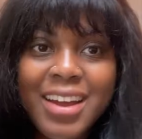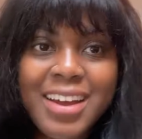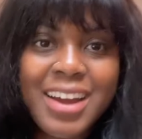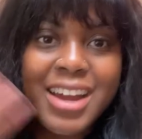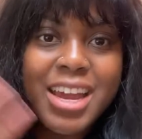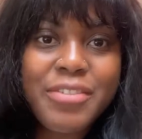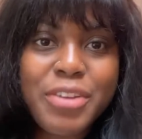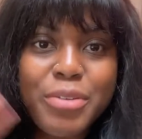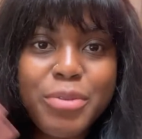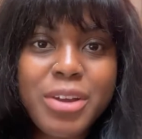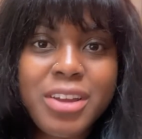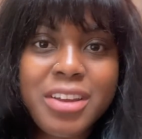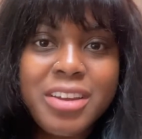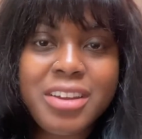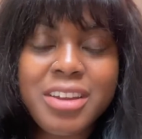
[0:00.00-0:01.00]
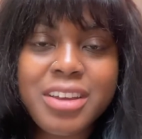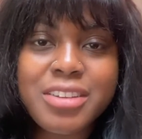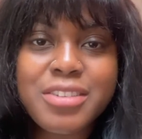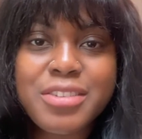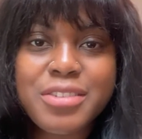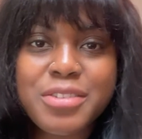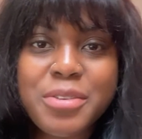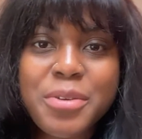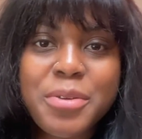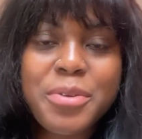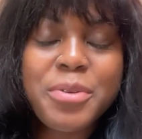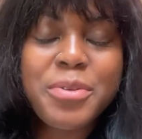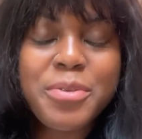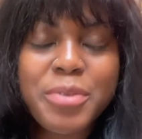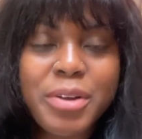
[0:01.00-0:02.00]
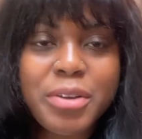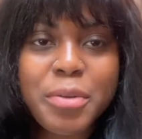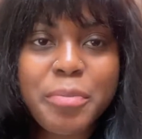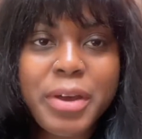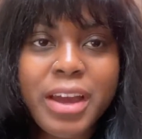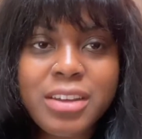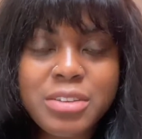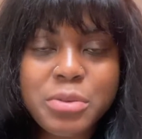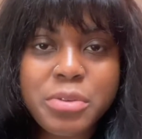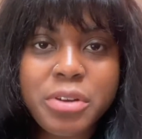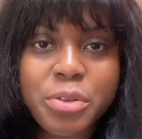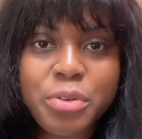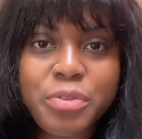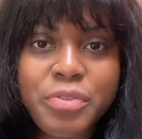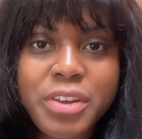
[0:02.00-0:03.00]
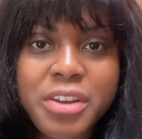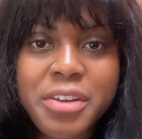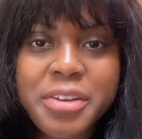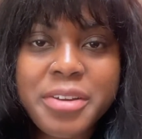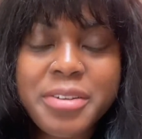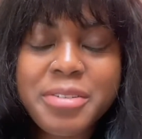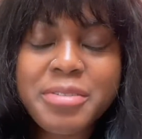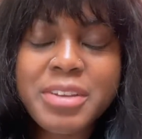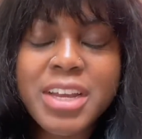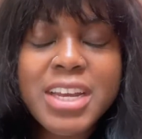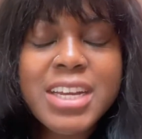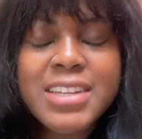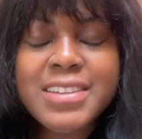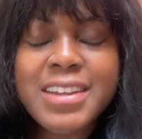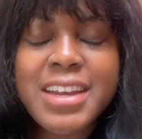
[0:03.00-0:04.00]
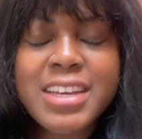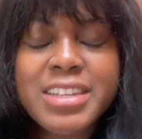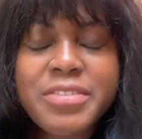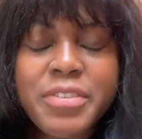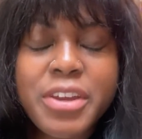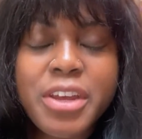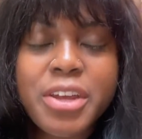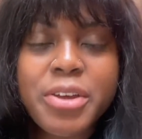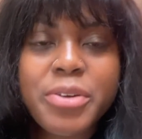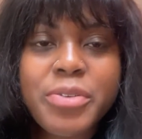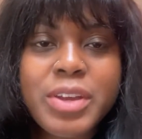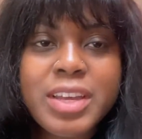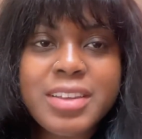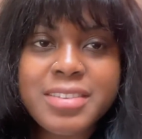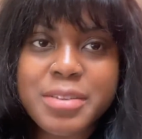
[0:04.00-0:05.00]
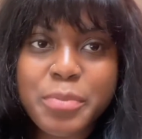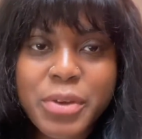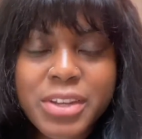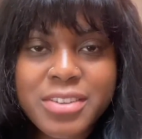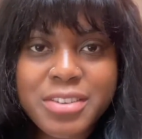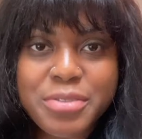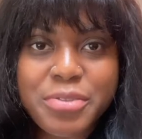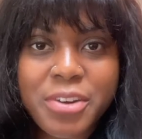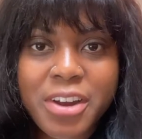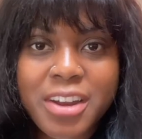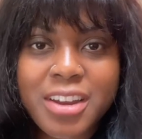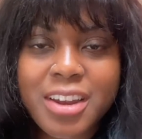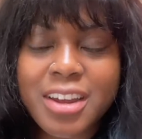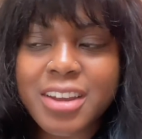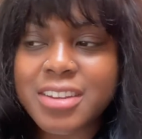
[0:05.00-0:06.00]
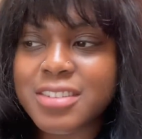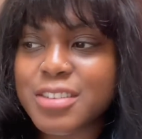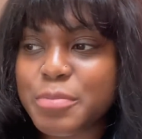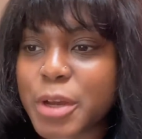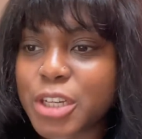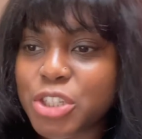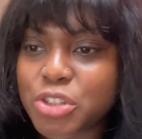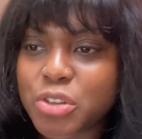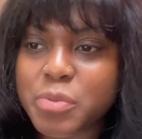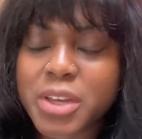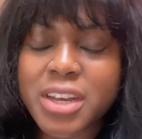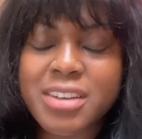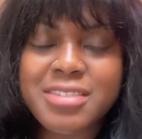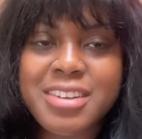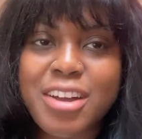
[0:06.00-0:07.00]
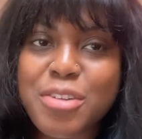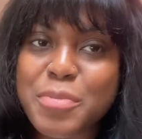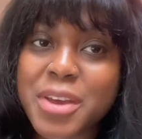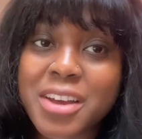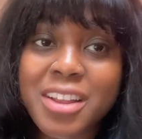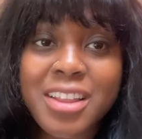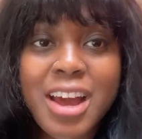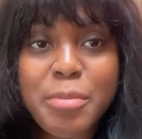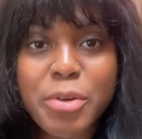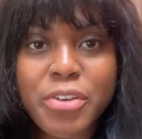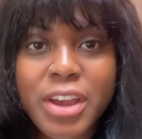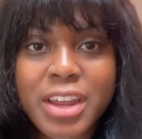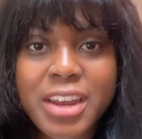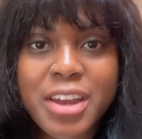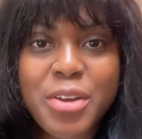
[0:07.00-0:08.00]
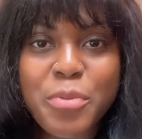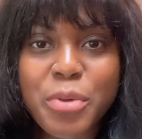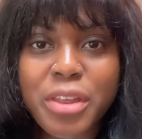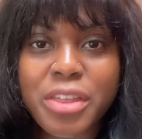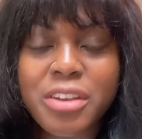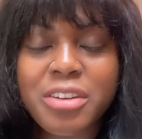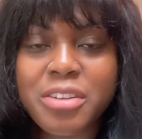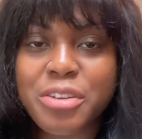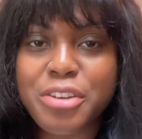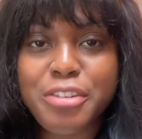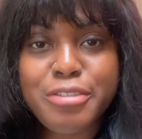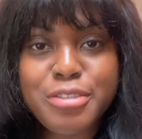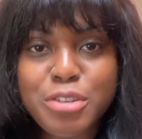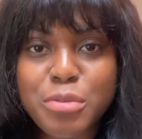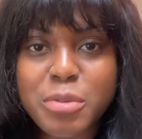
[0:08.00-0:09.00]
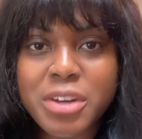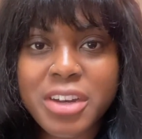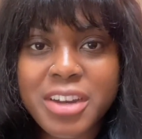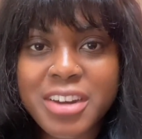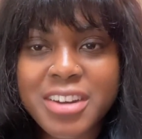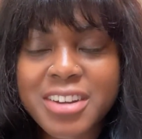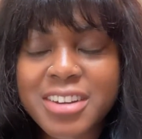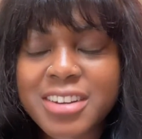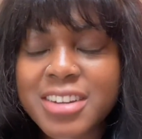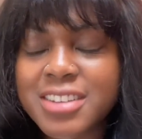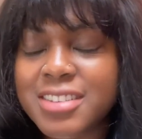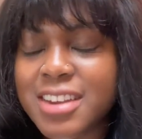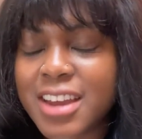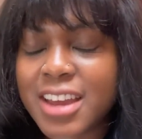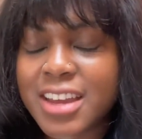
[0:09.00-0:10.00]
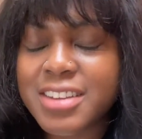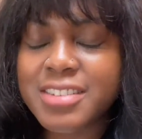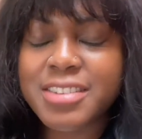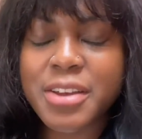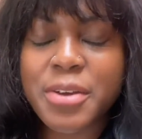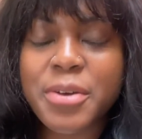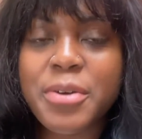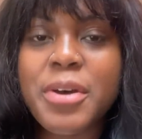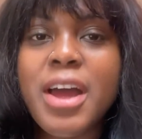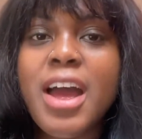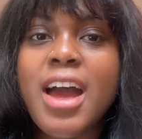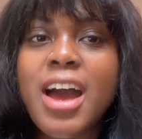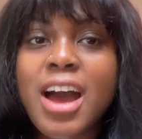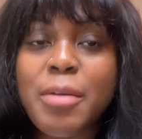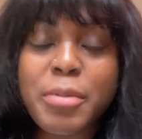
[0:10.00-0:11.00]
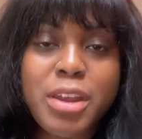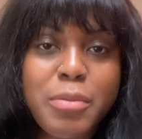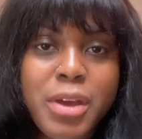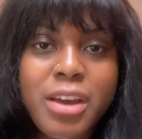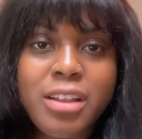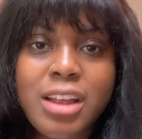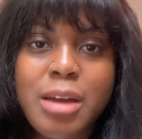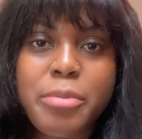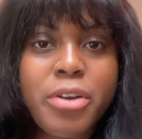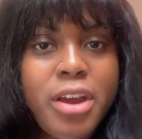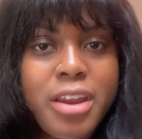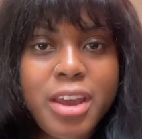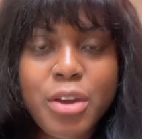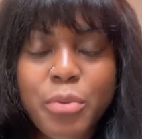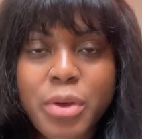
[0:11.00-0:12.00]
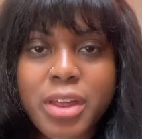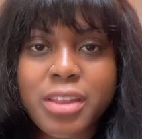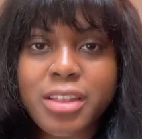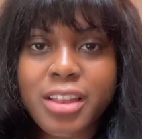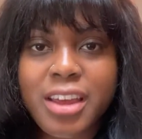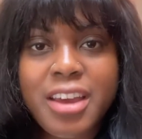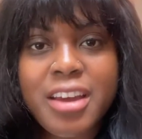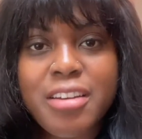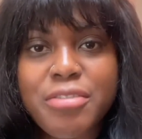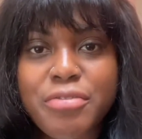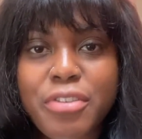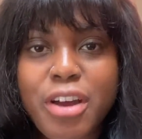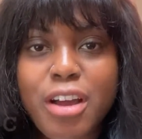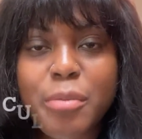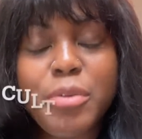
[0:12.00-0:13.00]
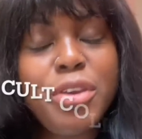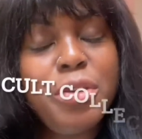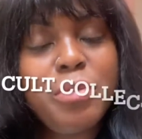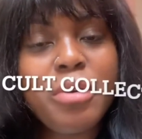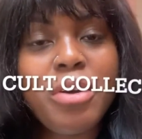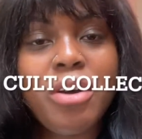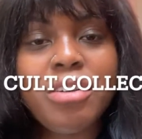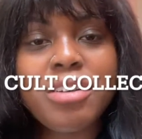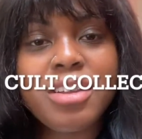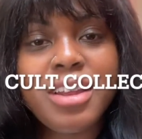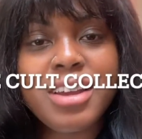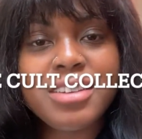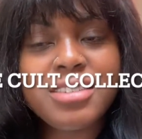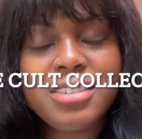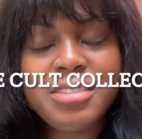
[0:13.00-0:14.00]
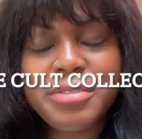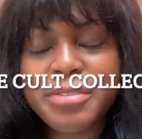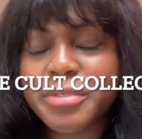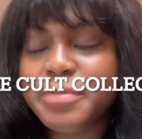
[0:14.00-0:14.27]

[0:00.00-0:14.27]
Hi everyone, it's Sue. Welcome back to another video. Today's video is a bit different and special because I'll be collaborating with another YouTuber here today. So I'm going to be collaborating with Leia from Cute Cult Collective.